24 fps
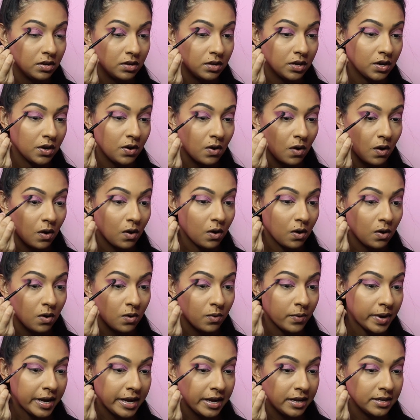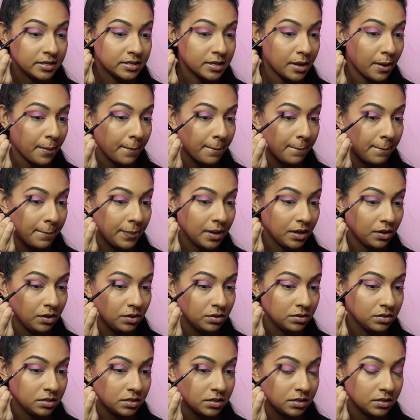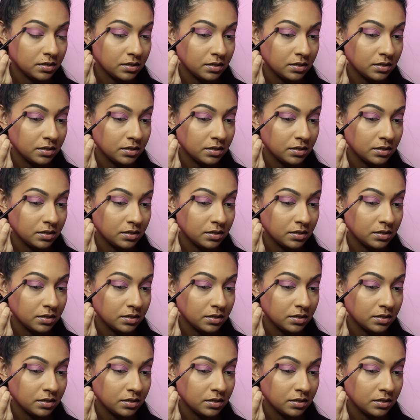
You can always build,